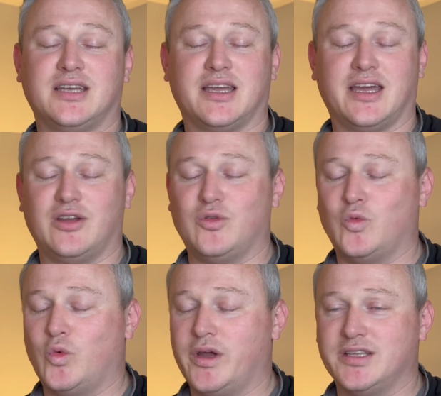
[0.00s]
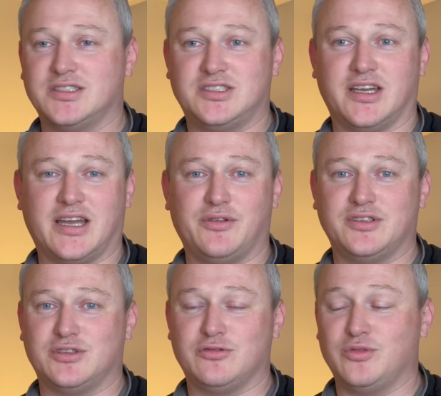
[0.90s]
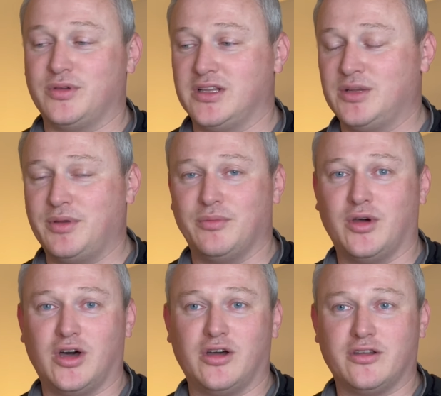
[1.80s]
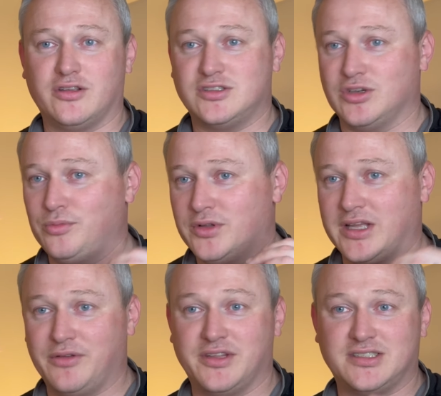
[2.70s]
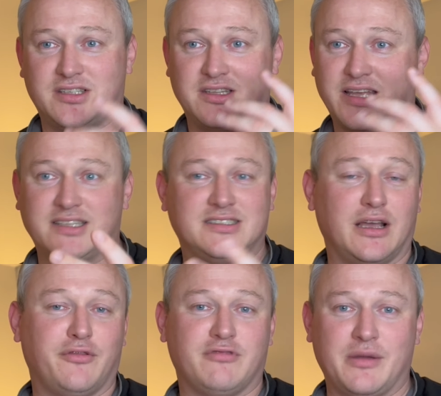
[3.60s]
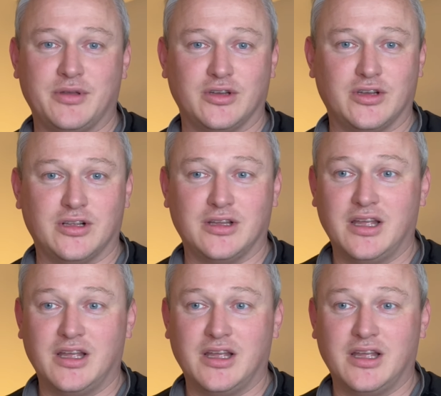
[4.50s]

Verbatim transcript: I cannot wait to check out this group a little bit more, tumble down the Dead South rabbit hole.